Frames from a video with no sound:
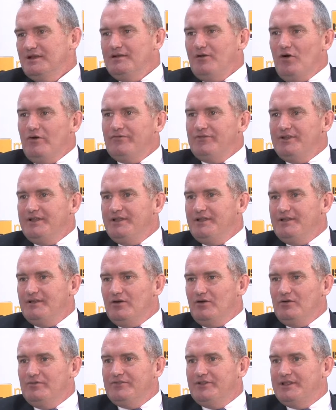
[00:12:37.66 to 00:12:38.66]
Hopefully
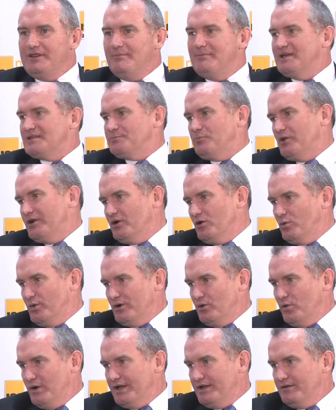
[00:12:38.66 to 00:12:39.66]
the best player
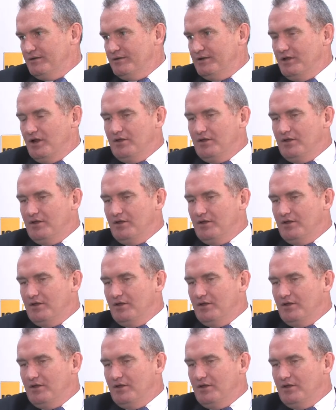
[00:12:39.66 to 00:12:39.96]
will win.